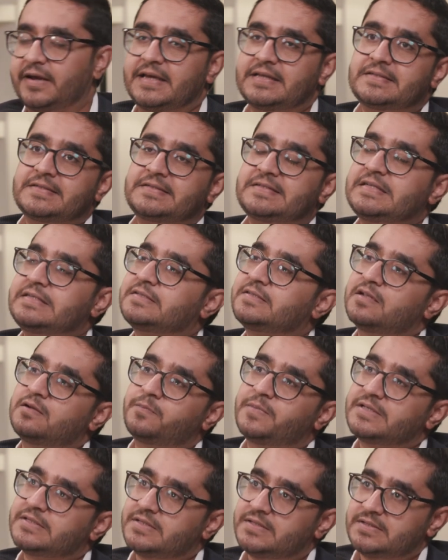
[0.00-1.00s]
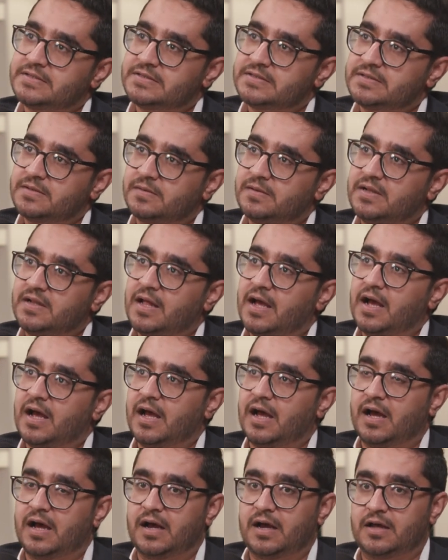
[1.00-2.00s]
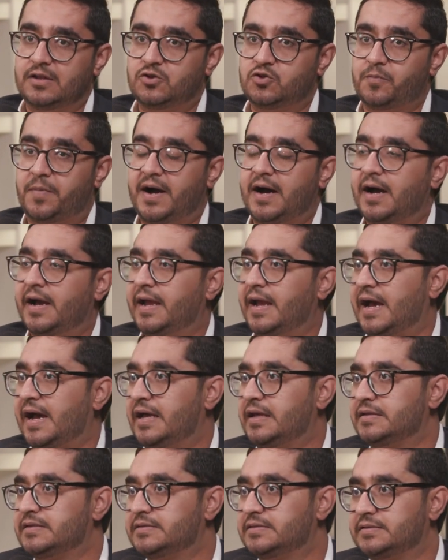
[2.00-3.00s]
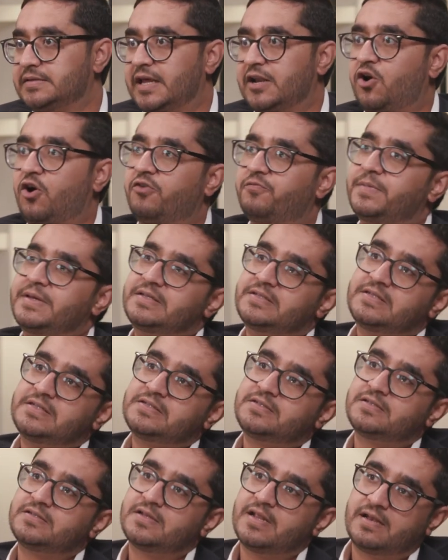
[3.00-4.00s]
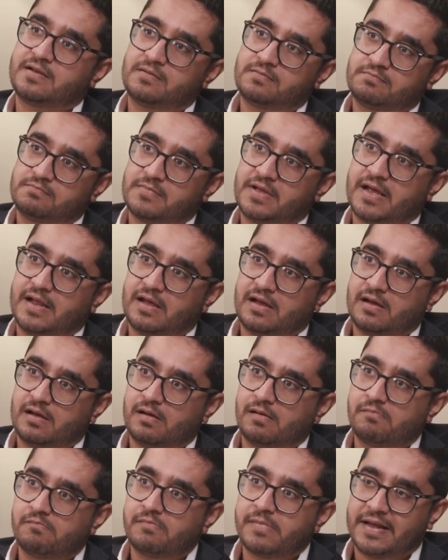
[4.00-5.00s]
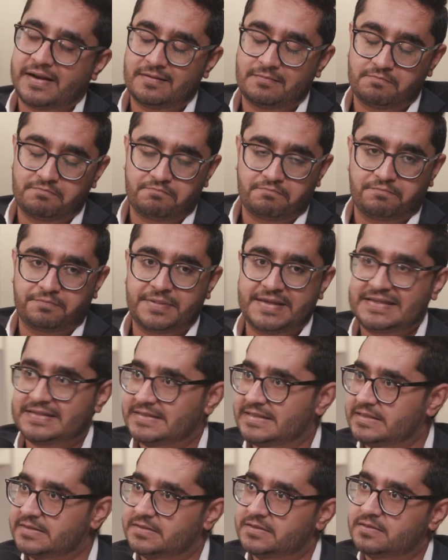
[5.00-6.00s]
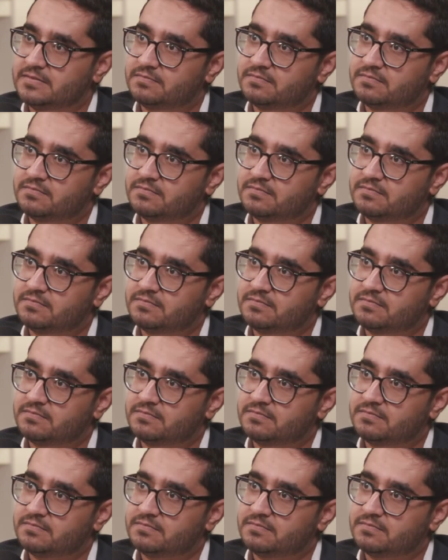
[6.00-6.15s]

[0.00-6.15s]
Like it's a seasonal business. Mm-hmm. Dubai has an off-peak season and a peak season.